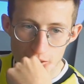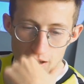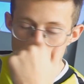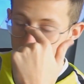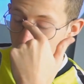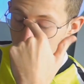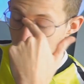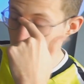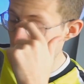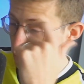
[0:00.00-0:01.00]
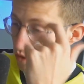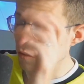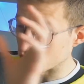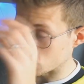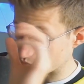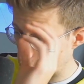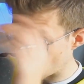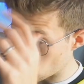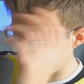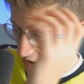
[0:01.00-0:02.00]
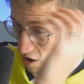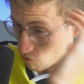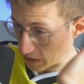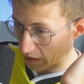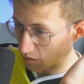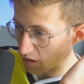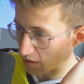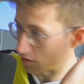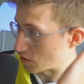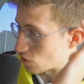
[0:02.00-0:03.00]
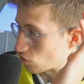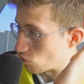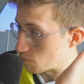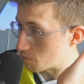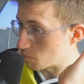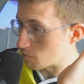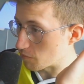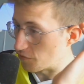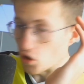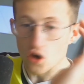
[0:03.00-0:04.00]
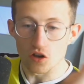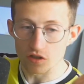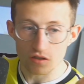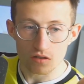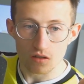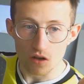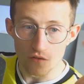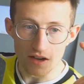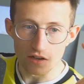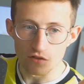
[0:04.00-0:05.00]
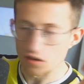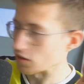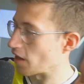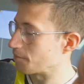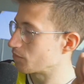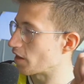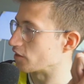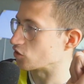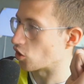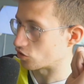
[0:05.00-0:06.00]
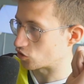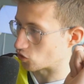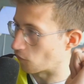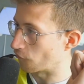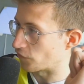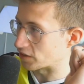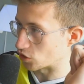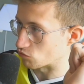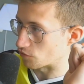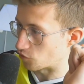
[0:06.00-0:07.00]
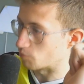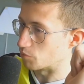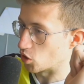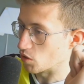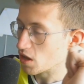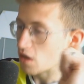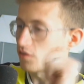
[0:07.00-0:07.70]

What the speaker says: I'm trying to just work out like a single verse of anything that has got something to do with football.